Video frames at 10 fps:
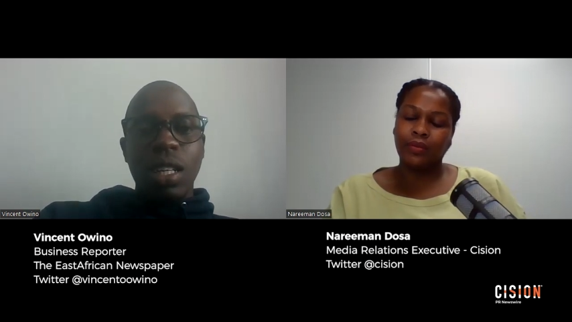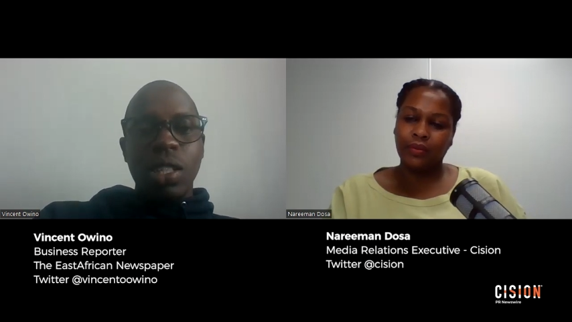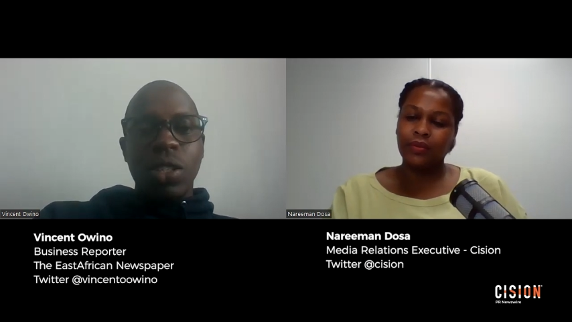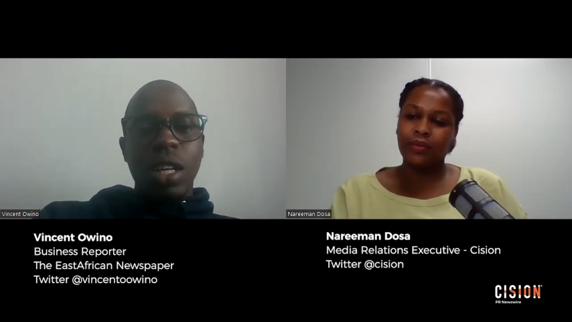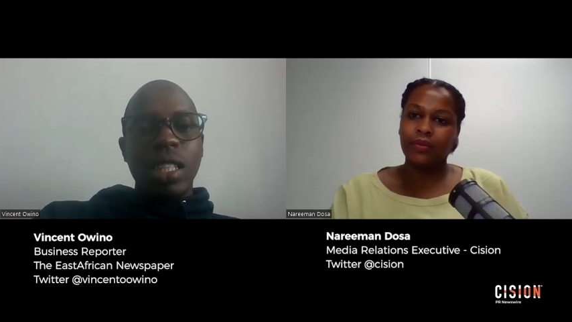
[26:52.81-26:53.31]

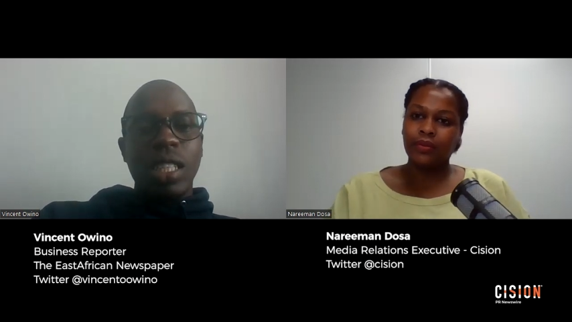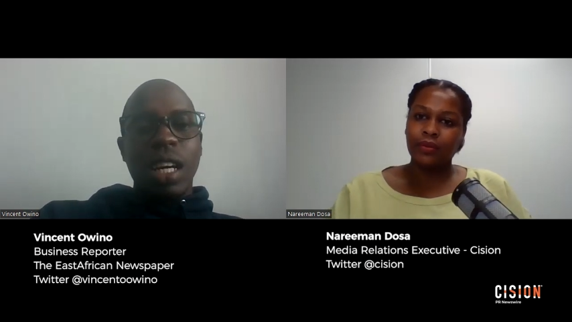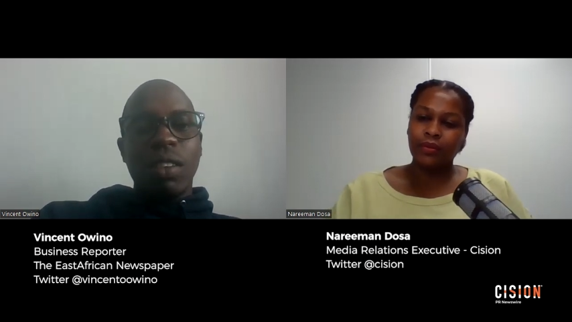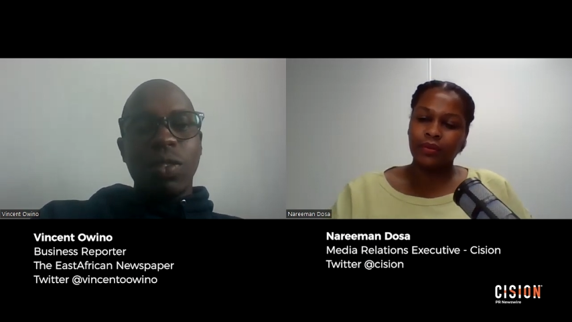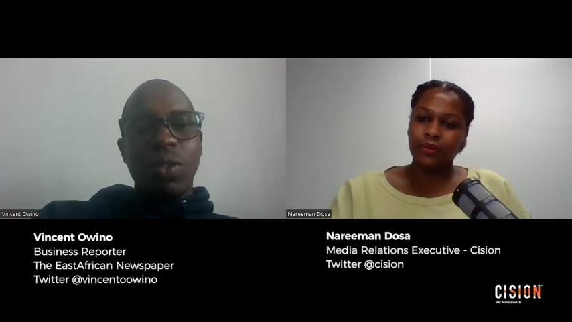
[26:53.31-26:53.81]
Speaker 1: Journalists
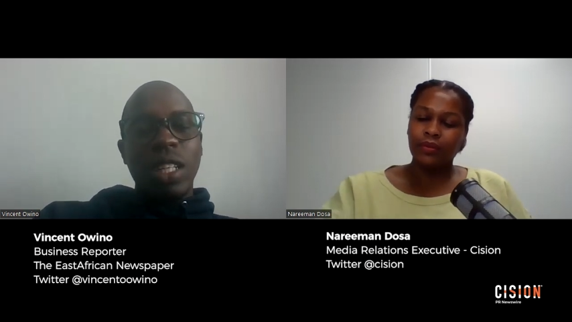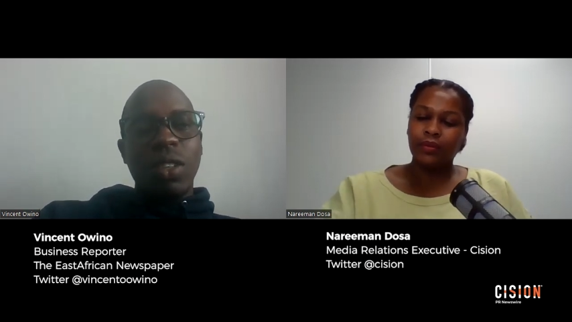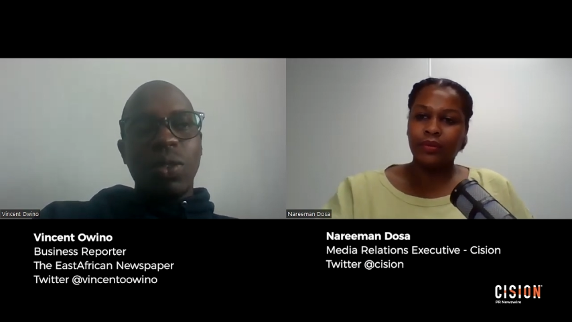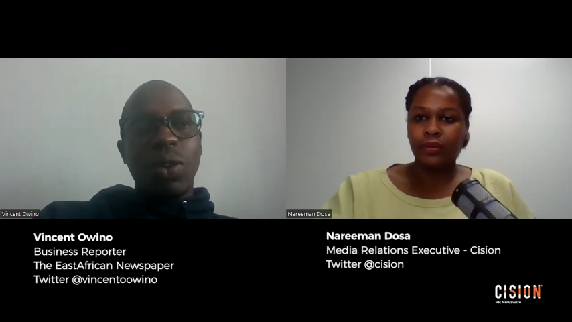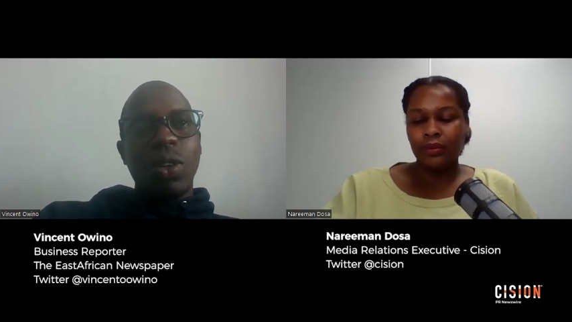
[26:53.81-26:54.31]
have quite the
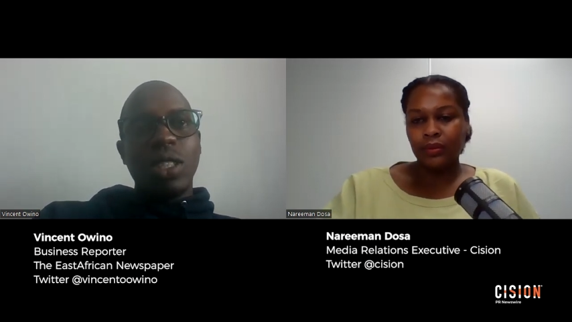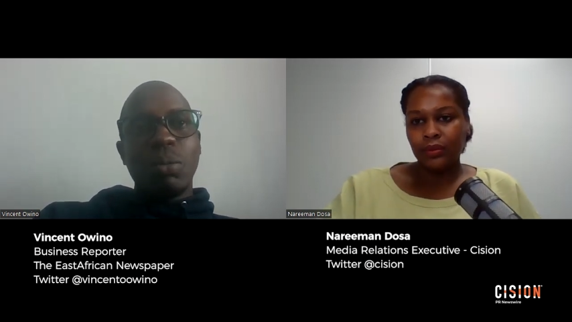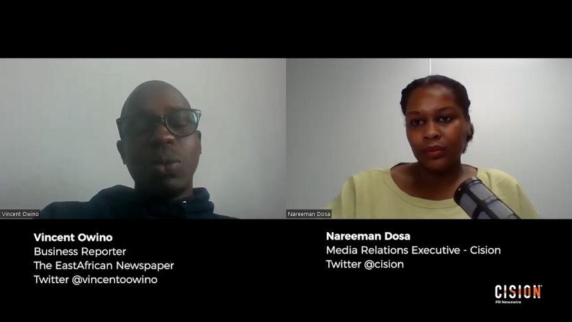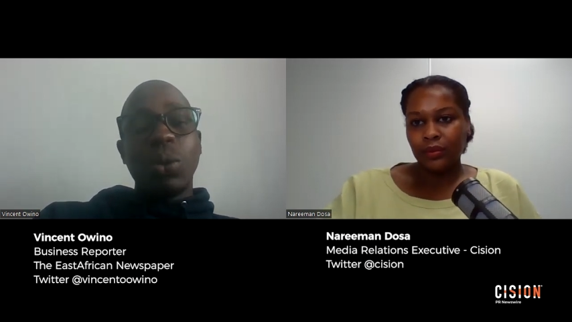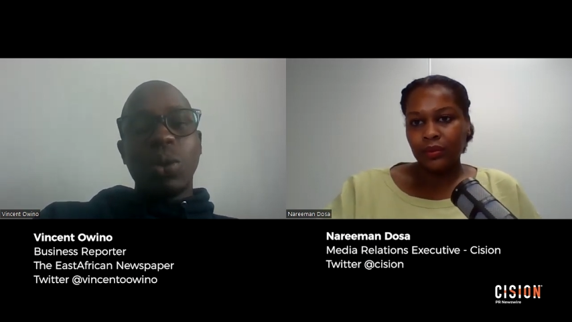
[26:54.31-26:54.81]
followership,
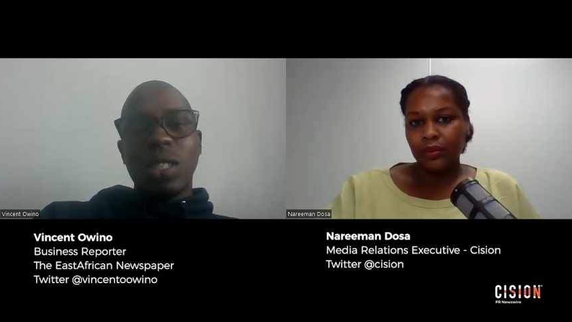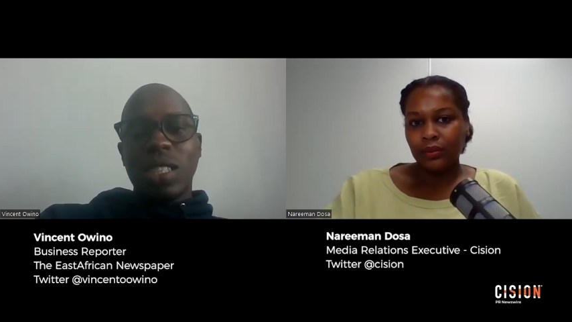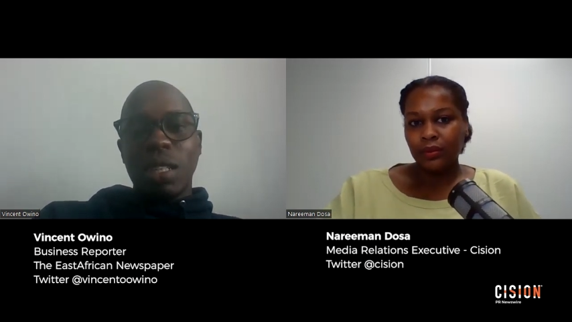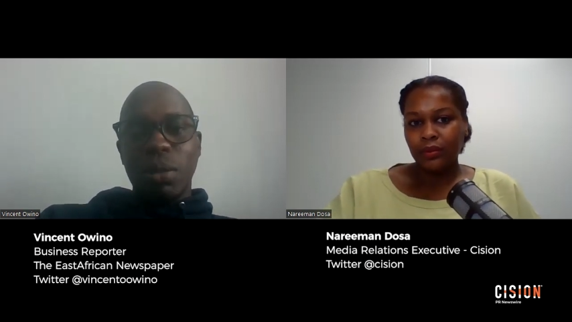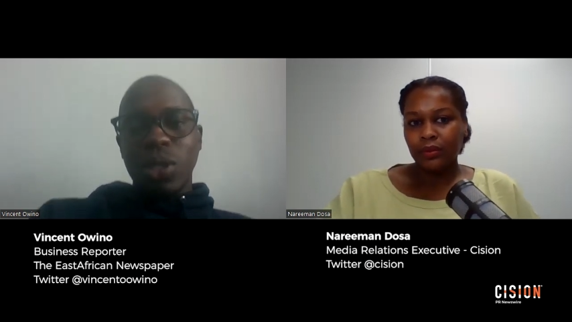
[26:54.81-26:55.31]
those
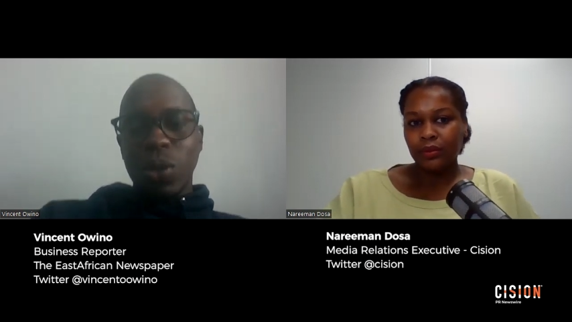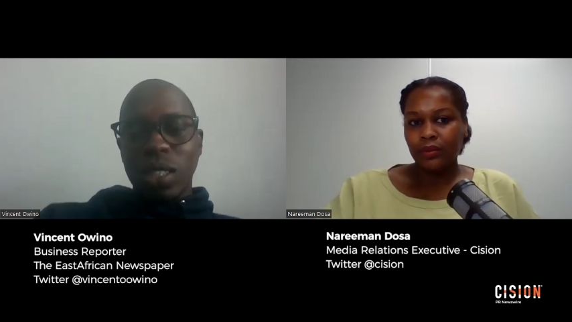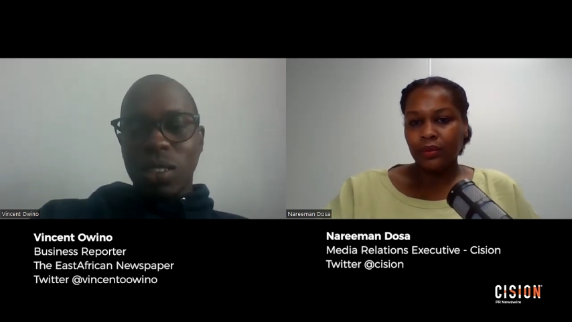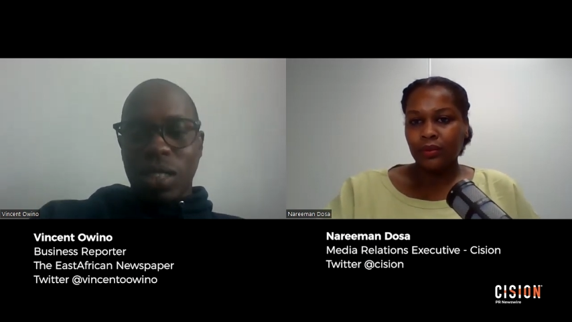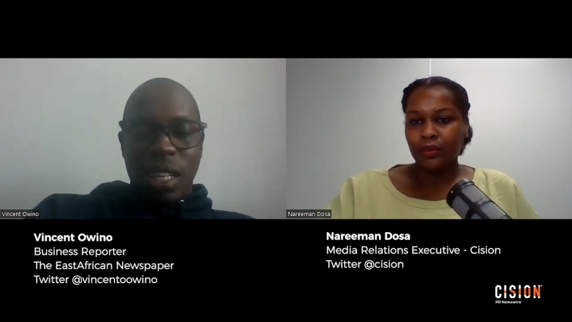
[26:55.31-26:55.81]
established
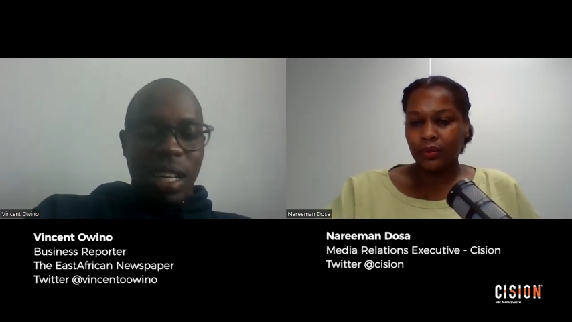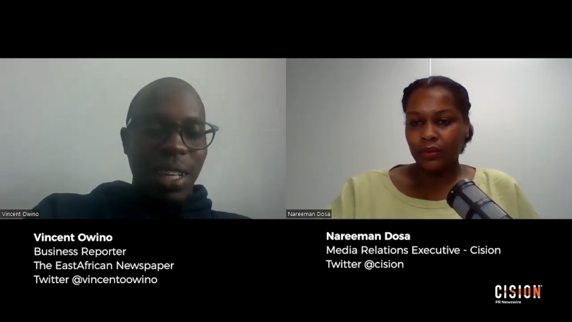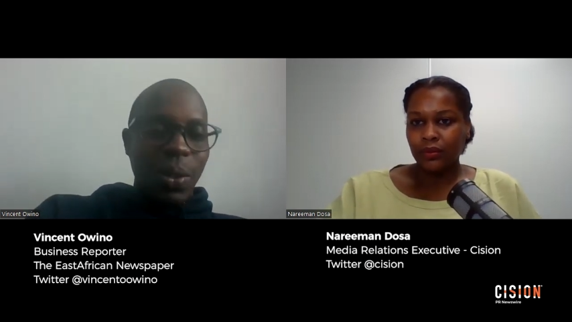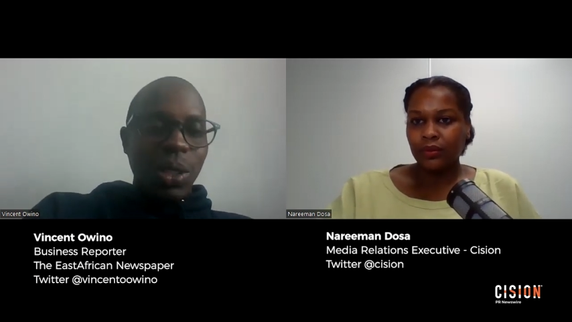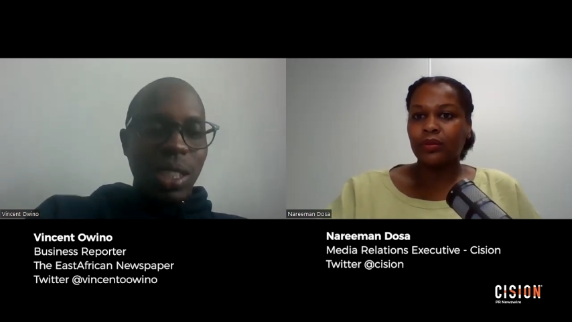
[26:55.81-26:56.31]
ones. Okay, I
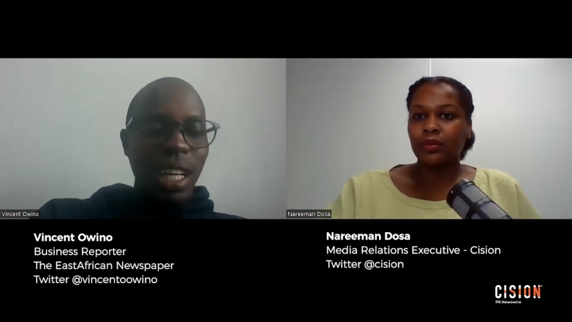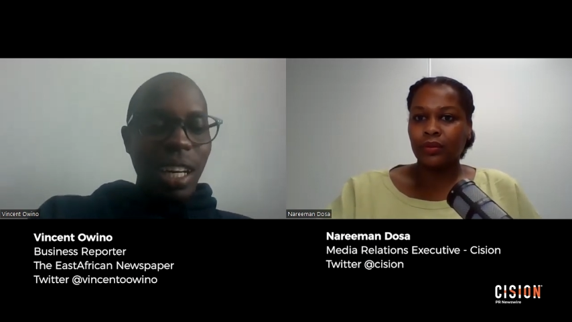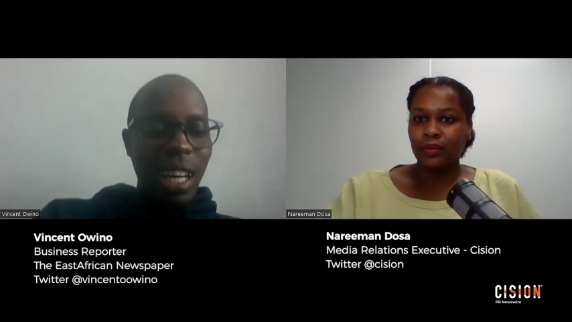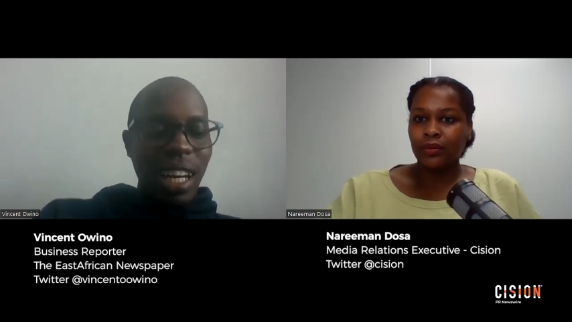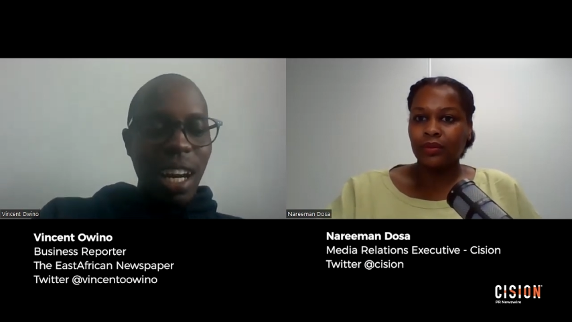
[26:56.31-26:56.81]
wouldn't say
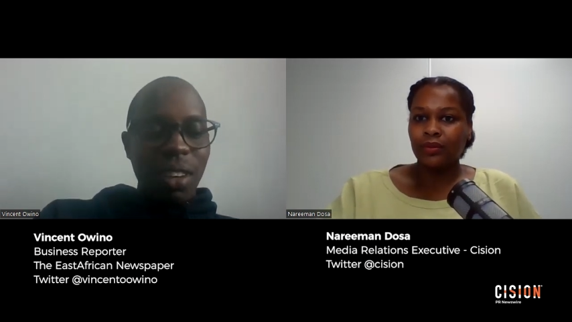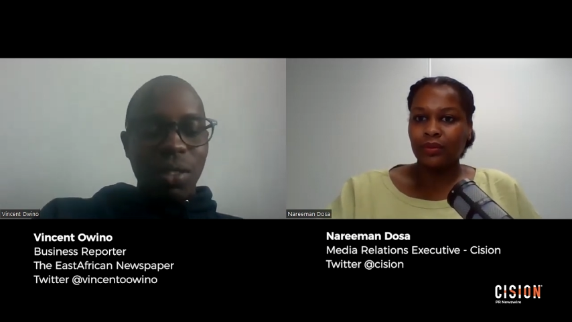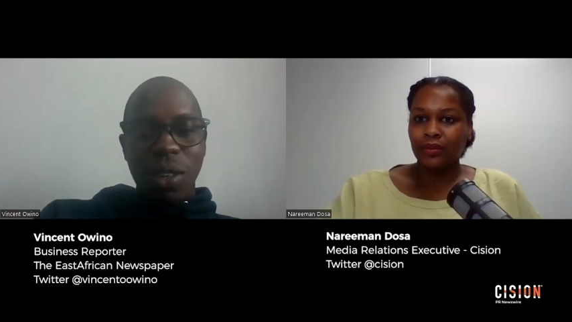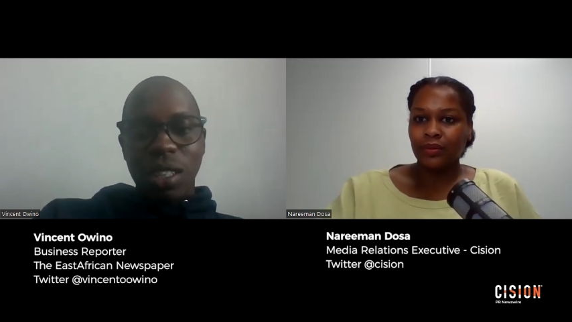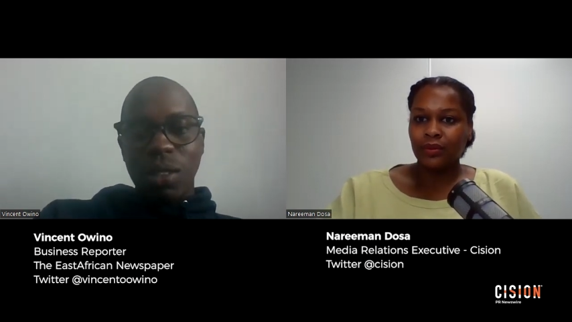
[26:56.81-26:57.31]
I, I have
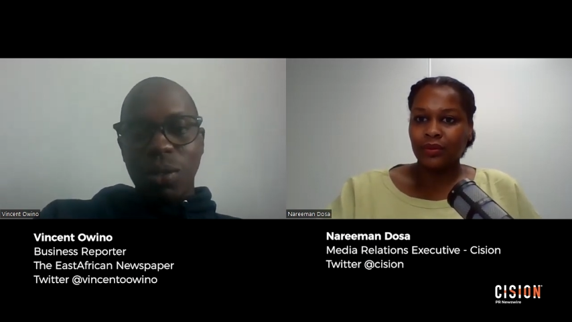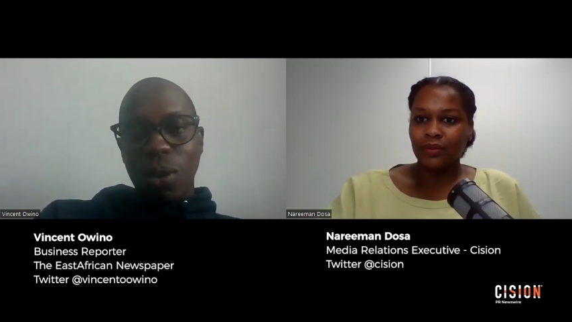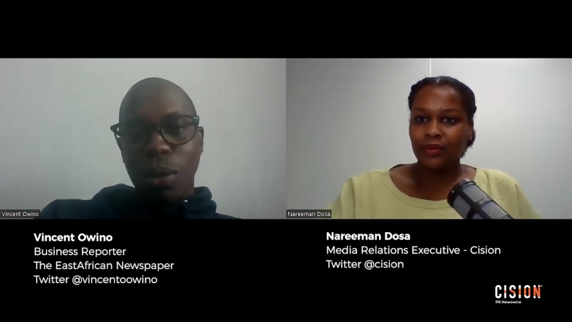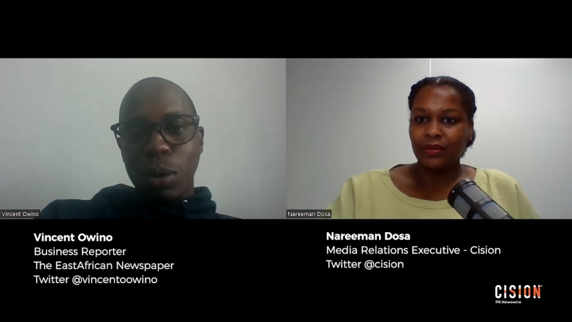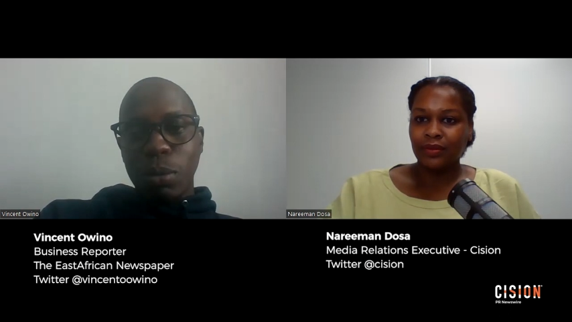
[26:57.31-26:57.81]
quite the
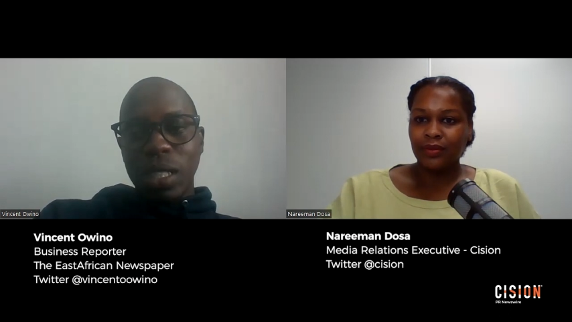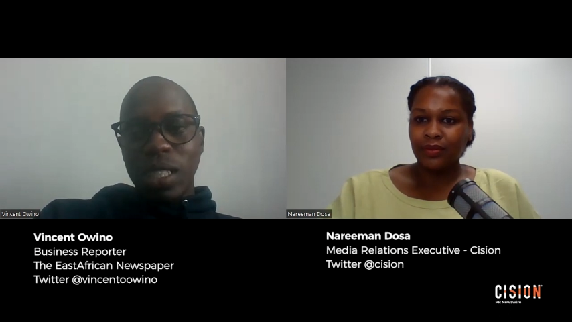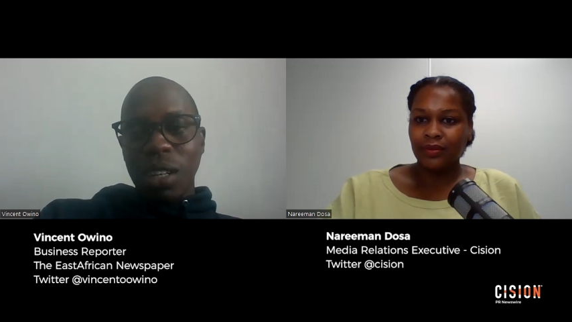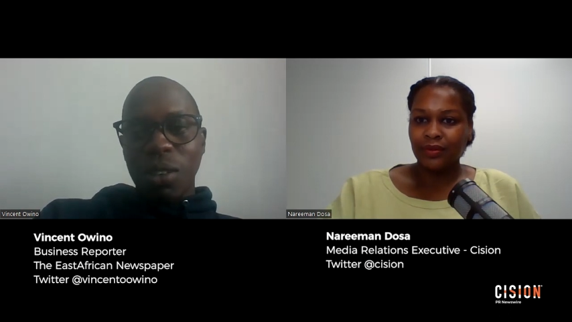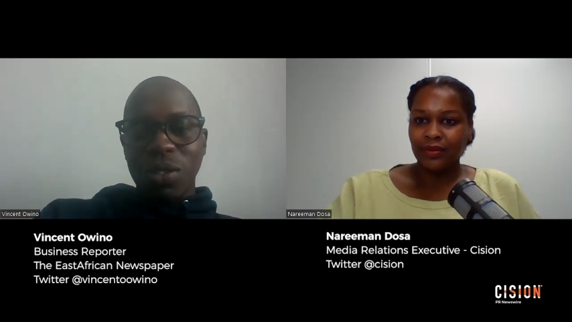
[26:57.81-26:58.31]
followership
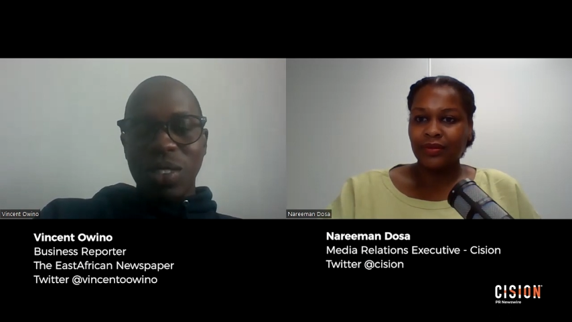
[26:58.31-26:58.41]
myself